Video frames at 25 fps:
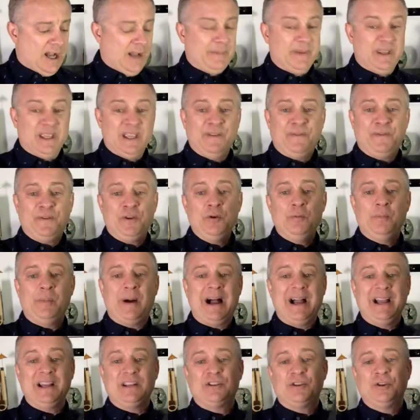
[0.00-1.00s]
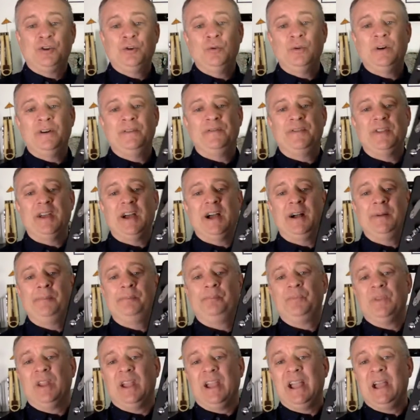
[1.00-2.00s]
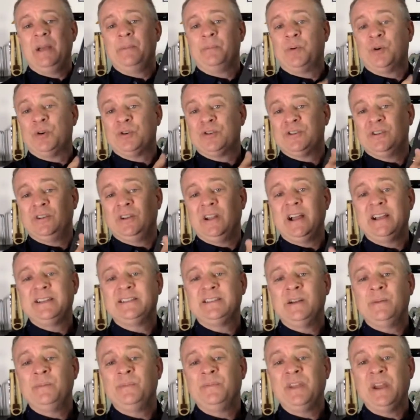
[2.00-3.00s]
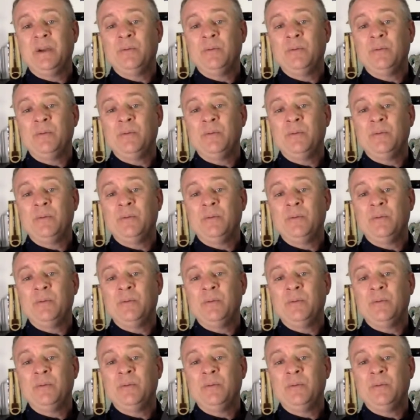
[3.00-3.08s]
if you buy two of them and personalize them,